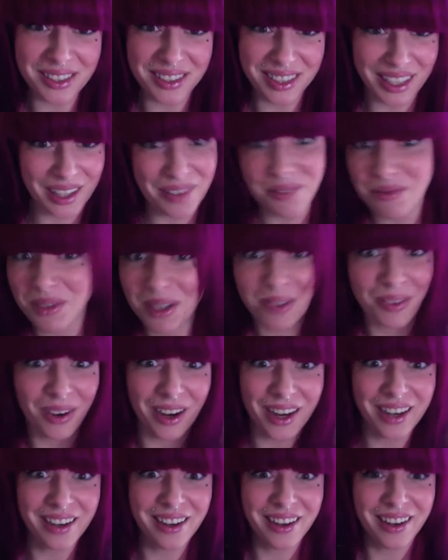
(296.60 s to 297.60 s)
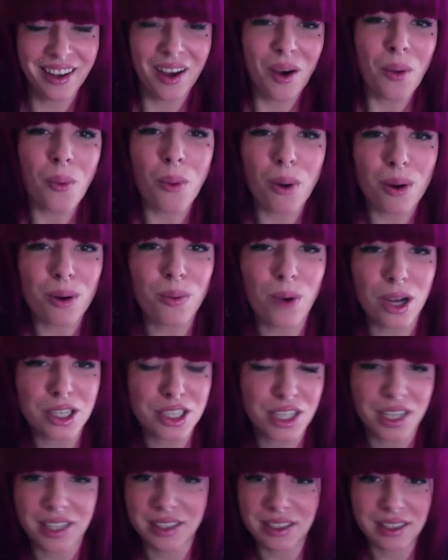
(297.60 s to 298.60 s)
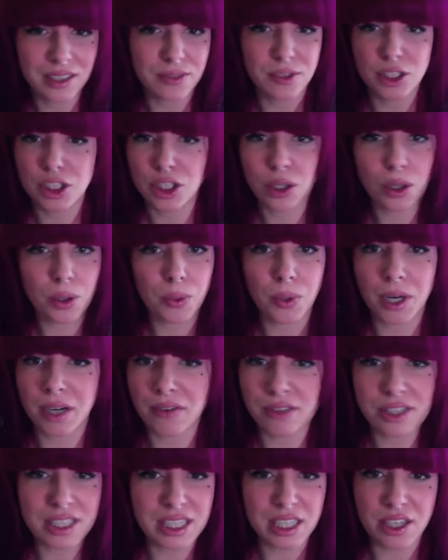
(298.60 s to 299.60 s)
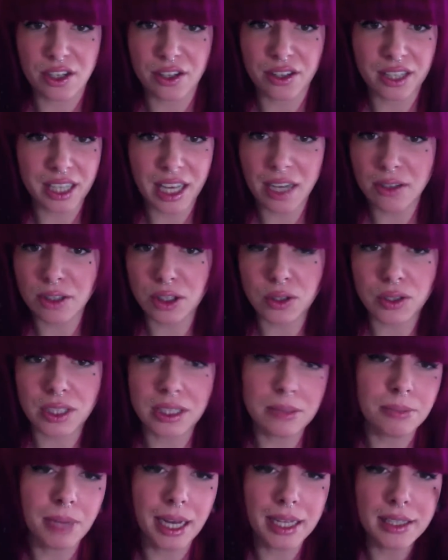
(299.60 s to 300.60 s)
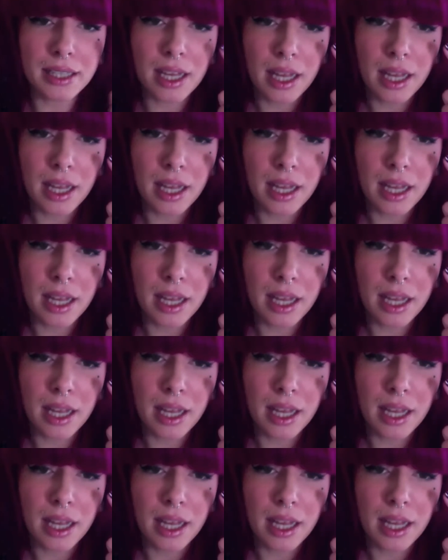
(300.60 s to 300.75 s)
that'd be one, or watching any TV show or whatever, sitting on the couch or in bed.